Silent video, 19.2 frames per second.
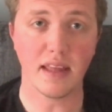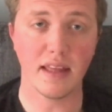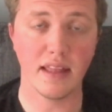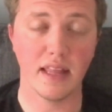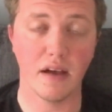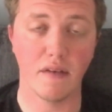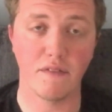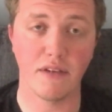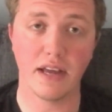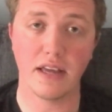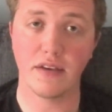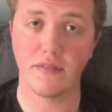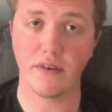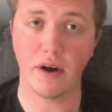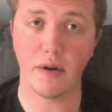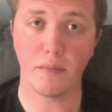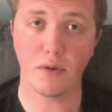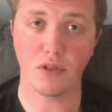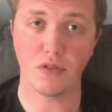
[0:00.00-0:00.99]
Now, thank you
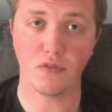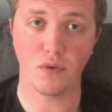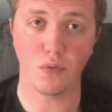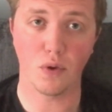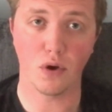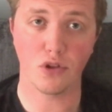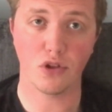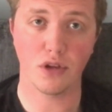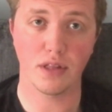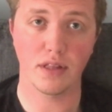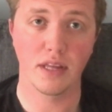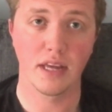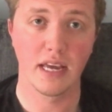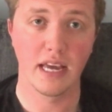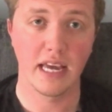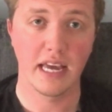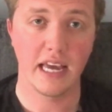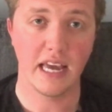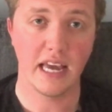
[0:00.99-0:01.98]
very much for watching.
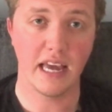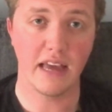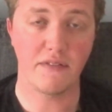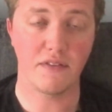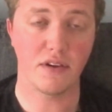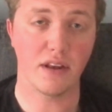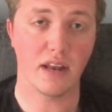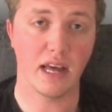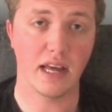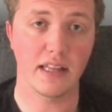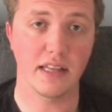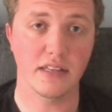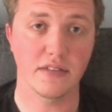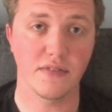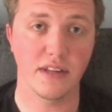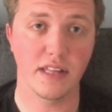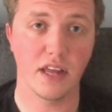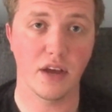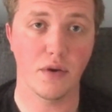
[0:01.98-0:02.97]
If you like this
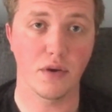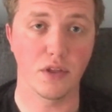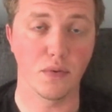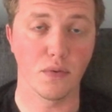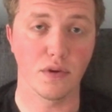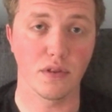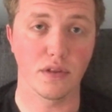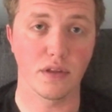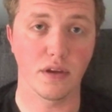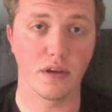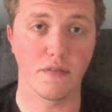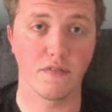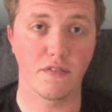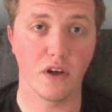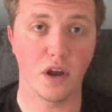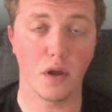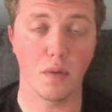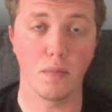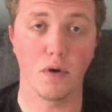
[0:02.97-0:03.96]
video and you want to
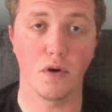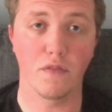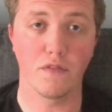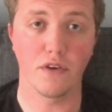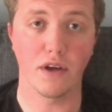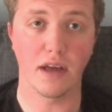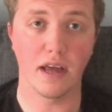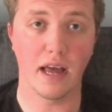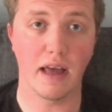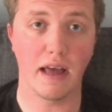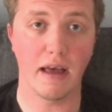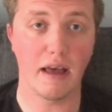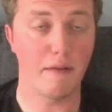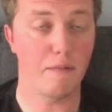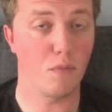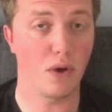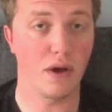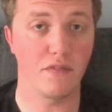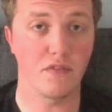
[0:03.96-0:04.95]
follow more for
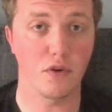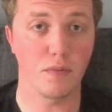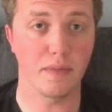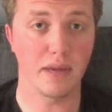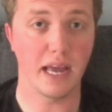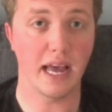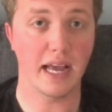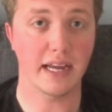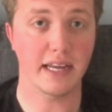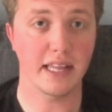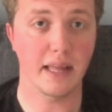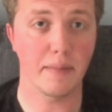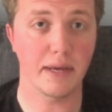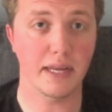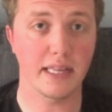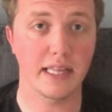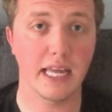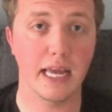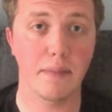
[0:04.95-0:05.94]
whether it be
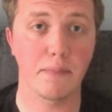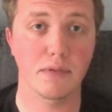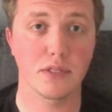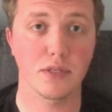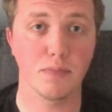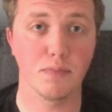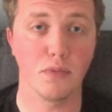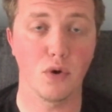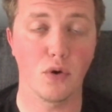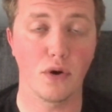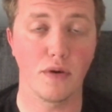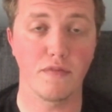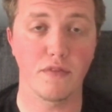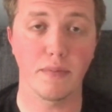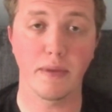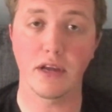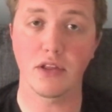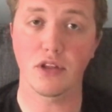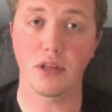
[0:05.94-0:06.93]
academic tips, more
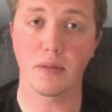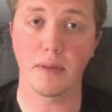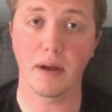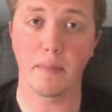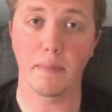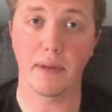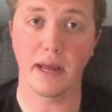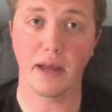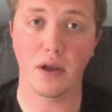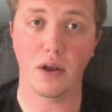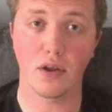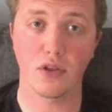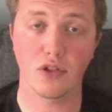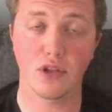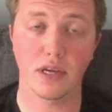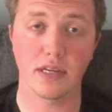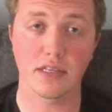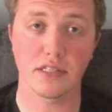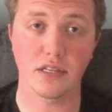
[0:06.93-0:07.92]
information about
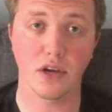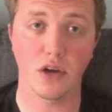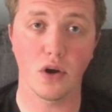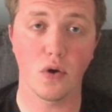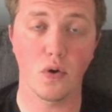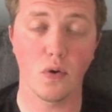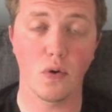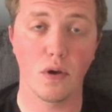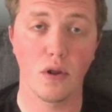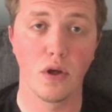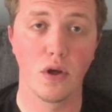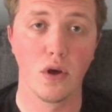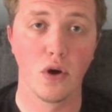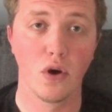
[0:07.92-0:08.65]
biology as a whole,